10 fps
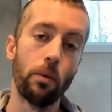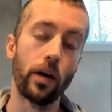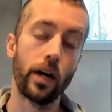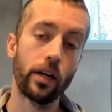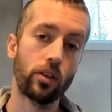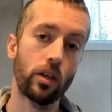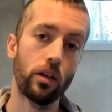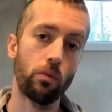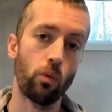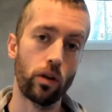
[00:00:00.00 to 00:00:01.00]
but I
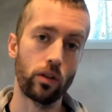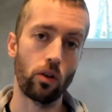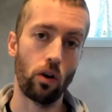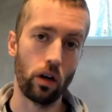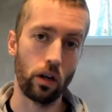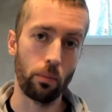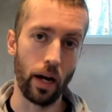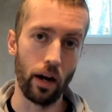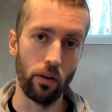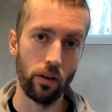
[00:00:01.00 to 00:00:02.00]
actually want to talk
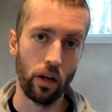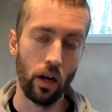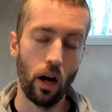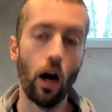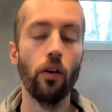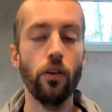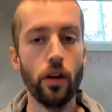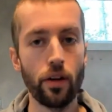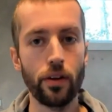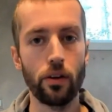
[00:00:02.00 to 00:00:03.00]
about
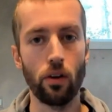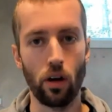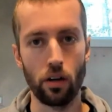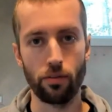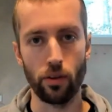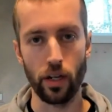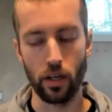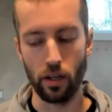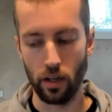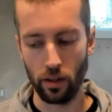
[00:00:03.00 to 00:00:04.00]
another
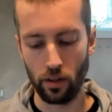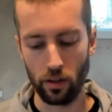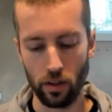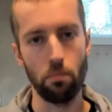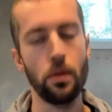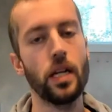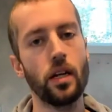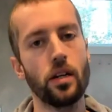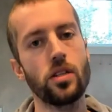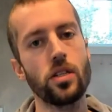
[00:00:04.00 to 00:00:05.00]
offering, another
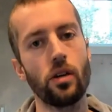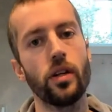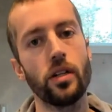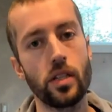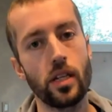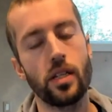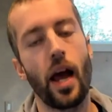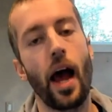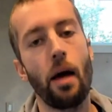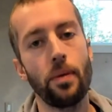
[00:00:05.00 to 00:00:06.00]
media series that's
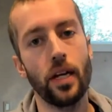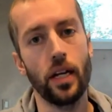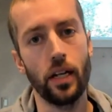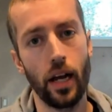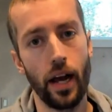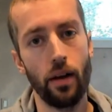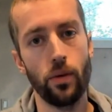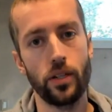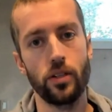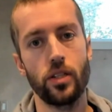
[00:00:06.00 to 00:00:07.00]
happening at
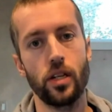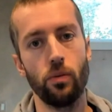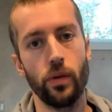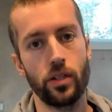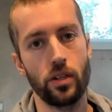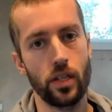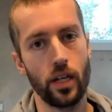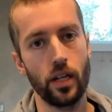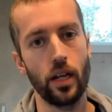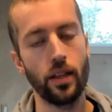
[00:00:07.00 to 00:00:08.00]
Richardson Richardson,
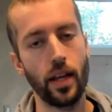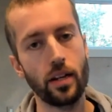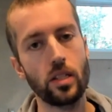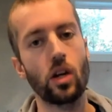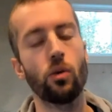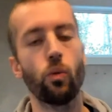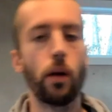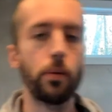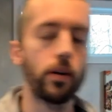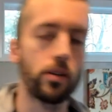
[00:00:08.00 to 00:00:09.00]
and that is our
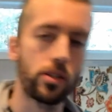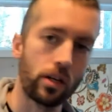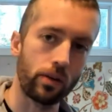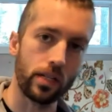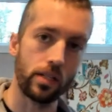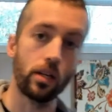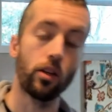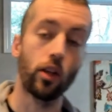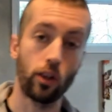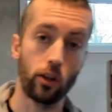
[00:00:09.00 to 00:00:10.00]
webinar series,
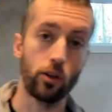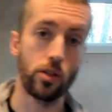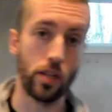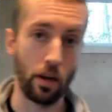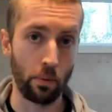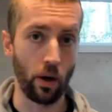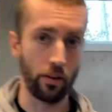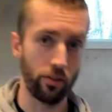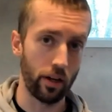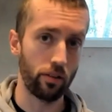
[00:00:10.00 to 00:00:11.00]
The Thursday
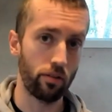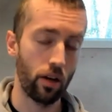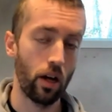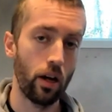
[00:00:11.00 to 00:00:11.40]
Process.